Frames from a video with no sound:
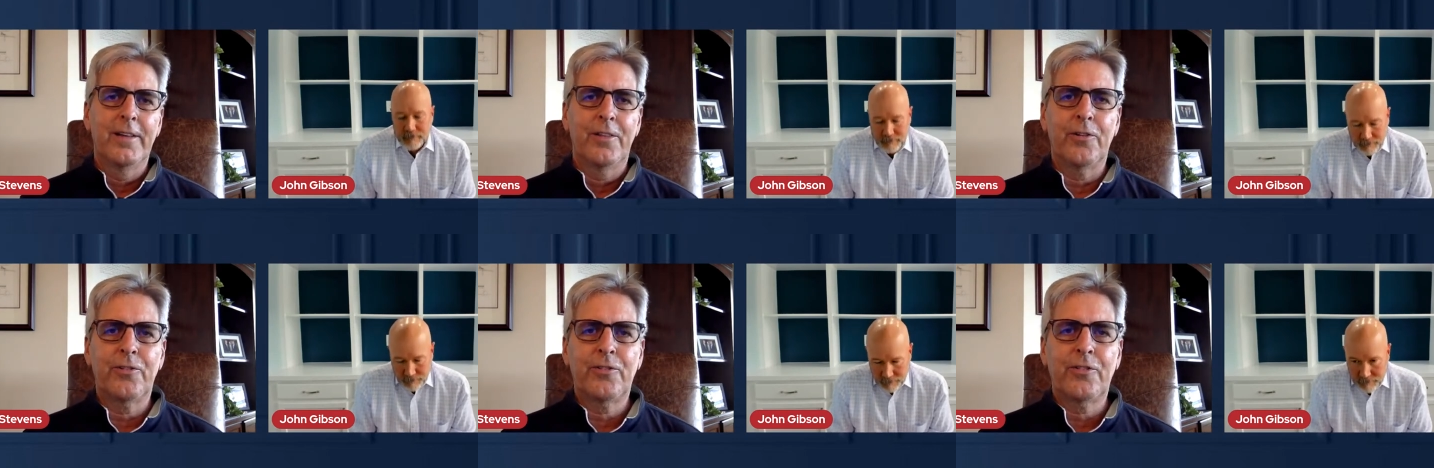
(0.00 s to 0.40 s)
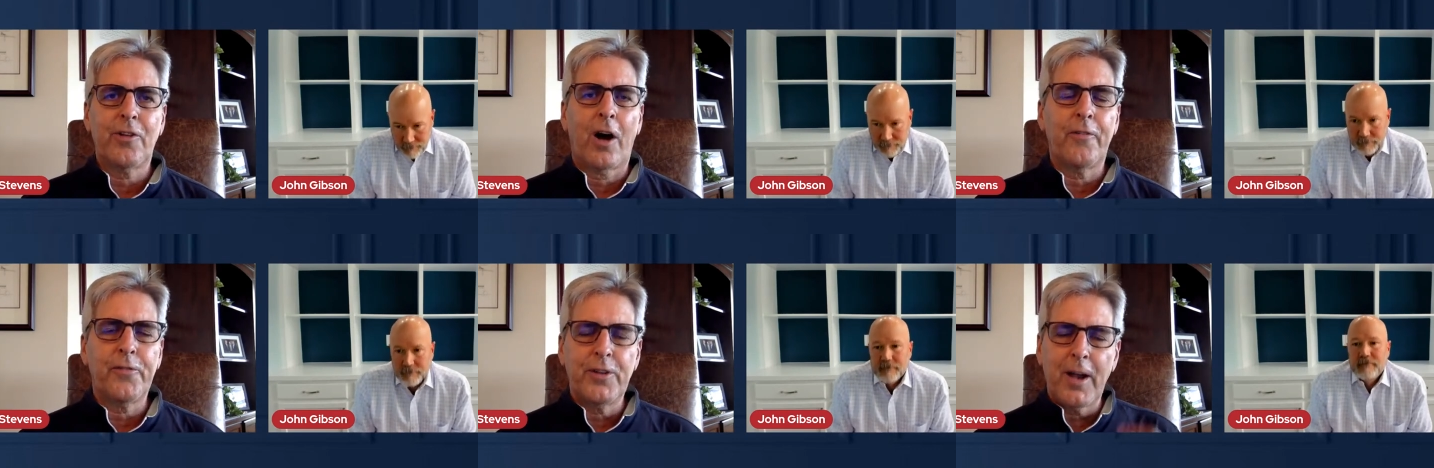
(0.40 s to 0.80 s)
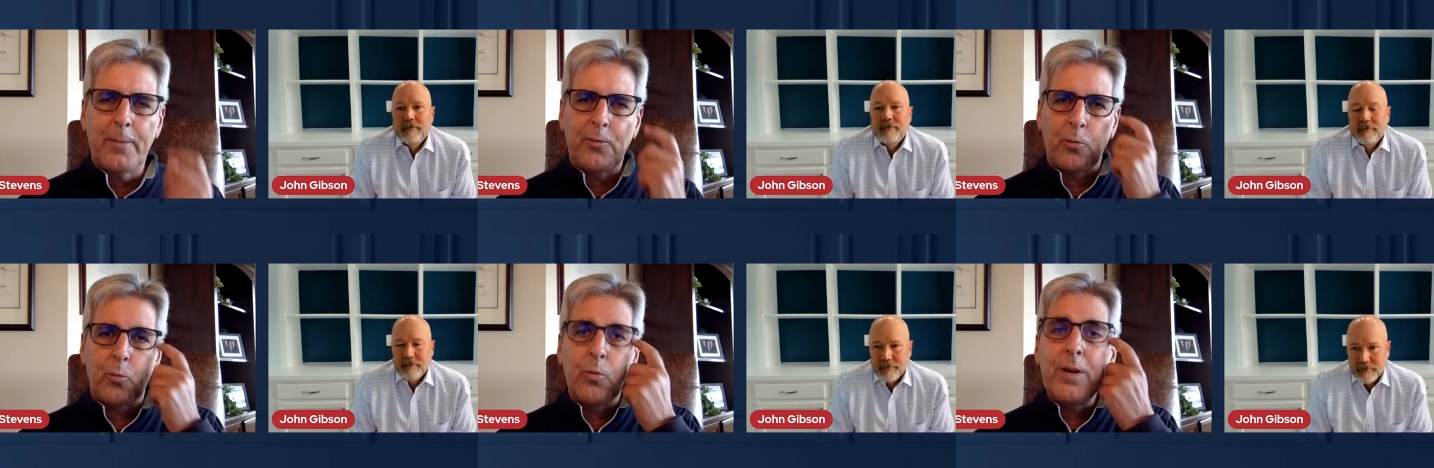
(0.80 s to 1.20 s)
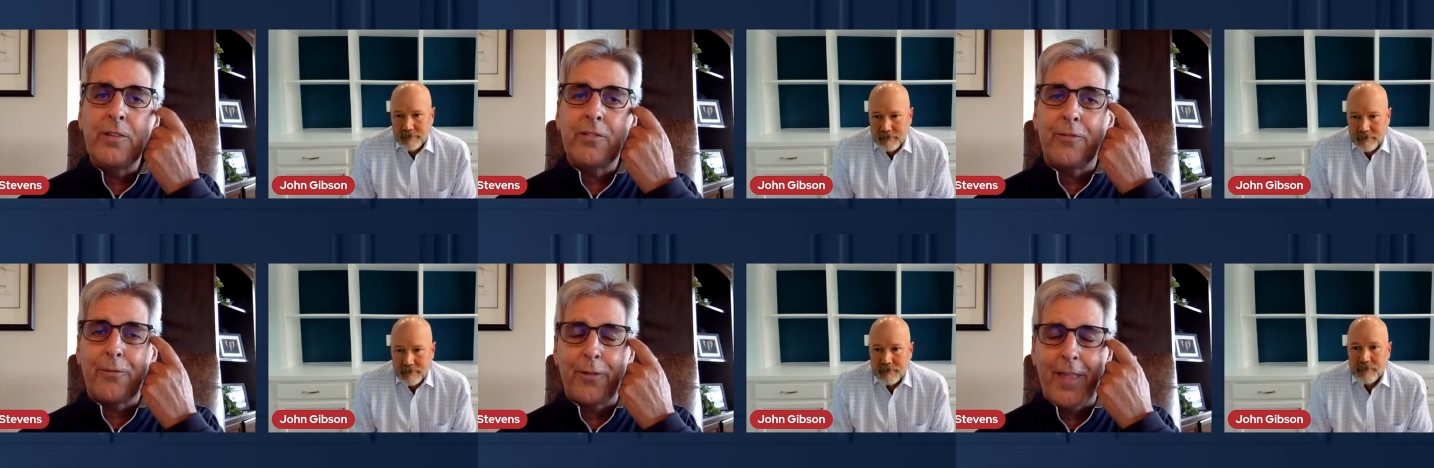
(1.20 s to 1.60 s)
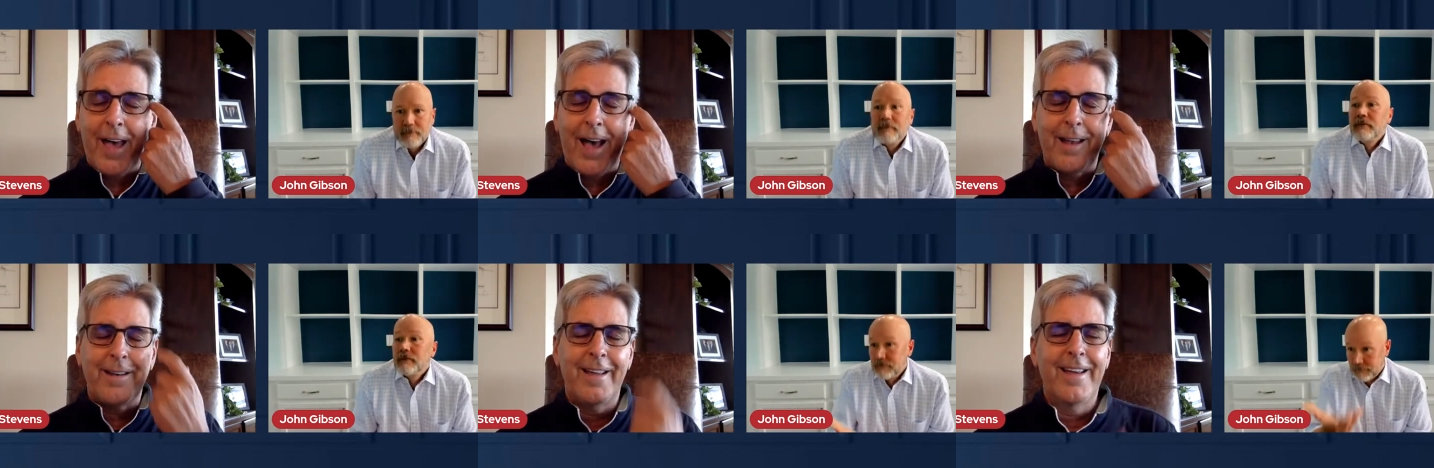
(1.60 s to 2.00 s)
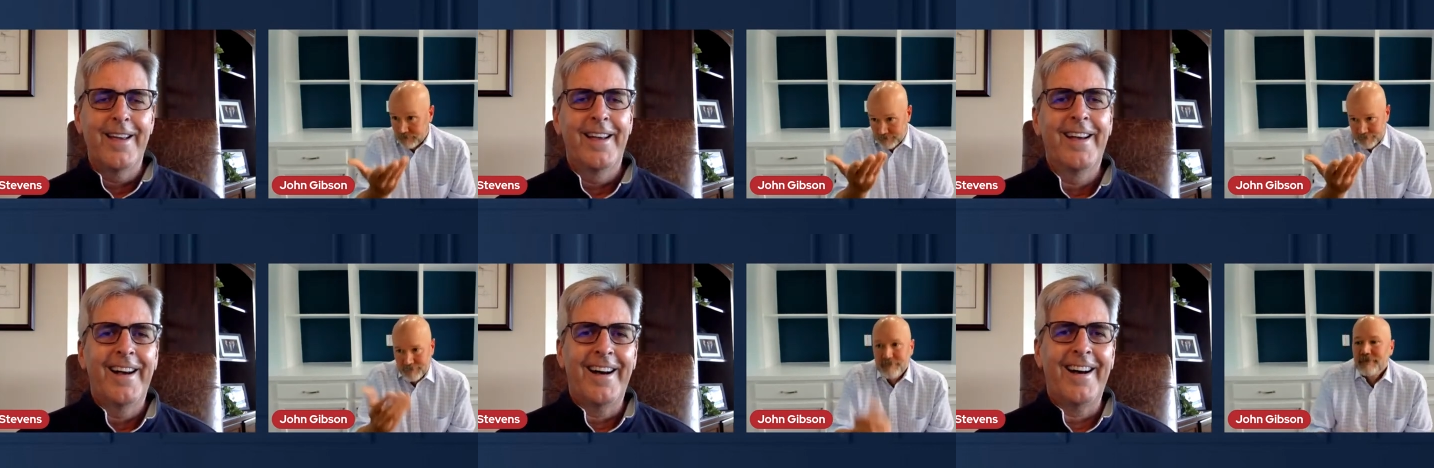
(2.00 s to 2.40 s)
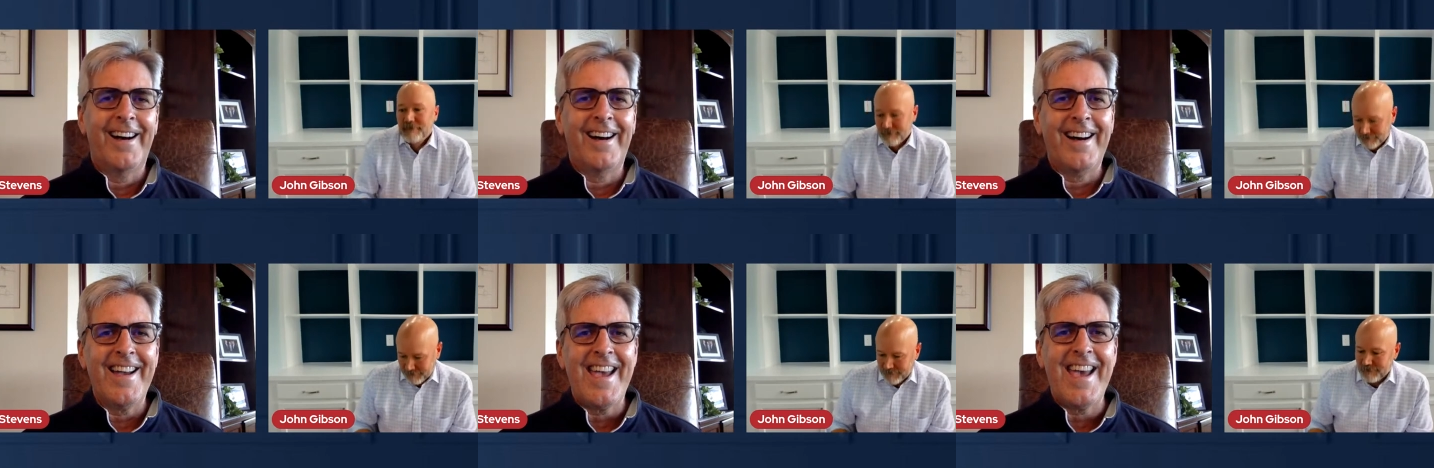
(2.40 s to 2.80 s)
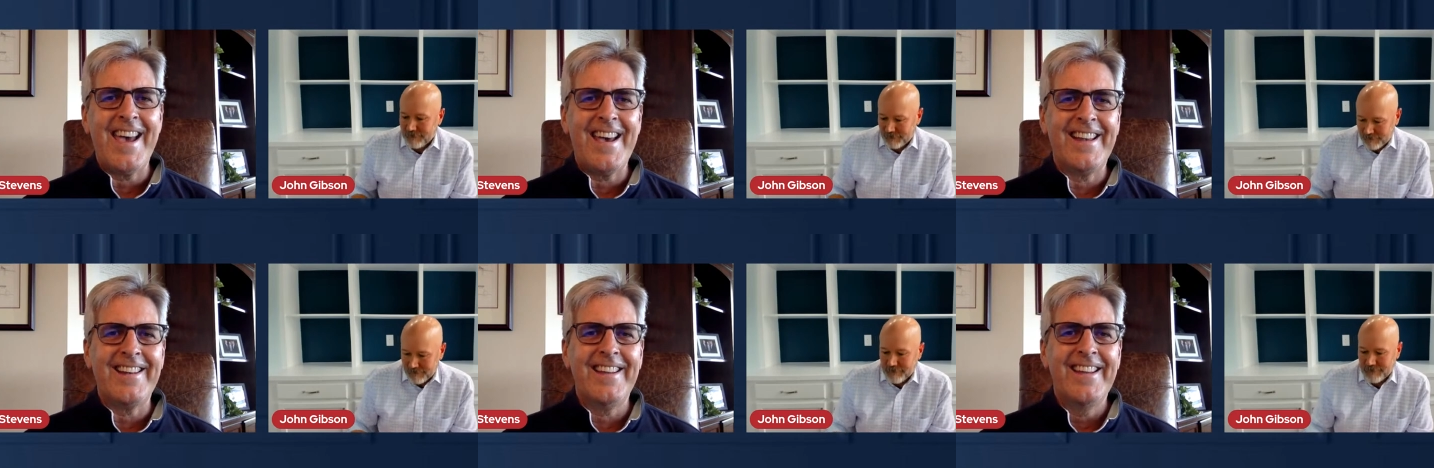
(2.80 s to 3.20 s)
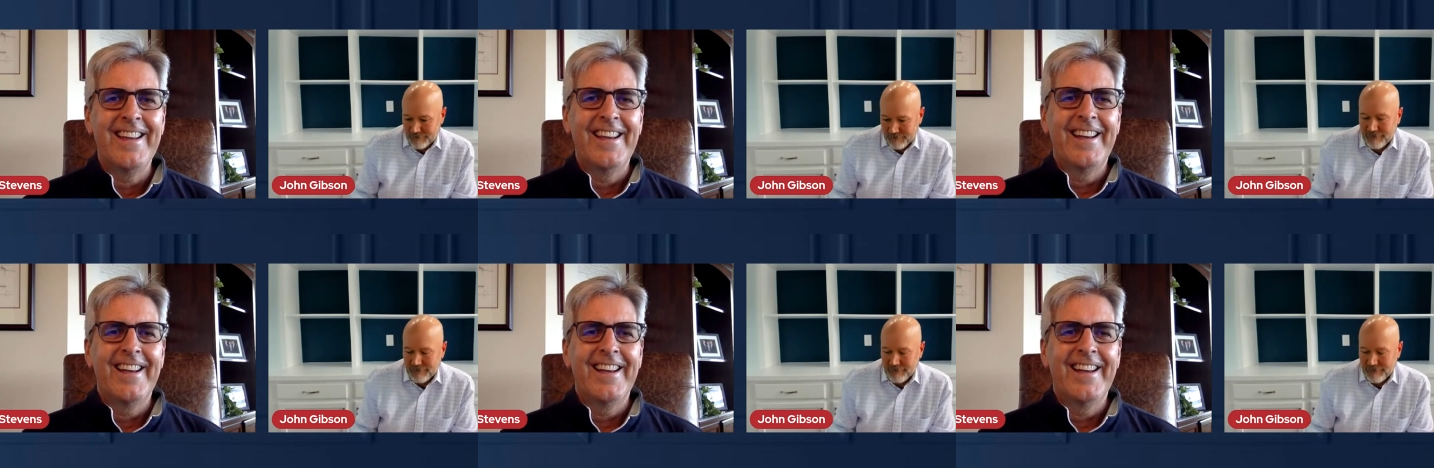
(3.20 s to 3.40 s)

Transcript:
Speaker 1: there's oftentimes a reason for that, uh, and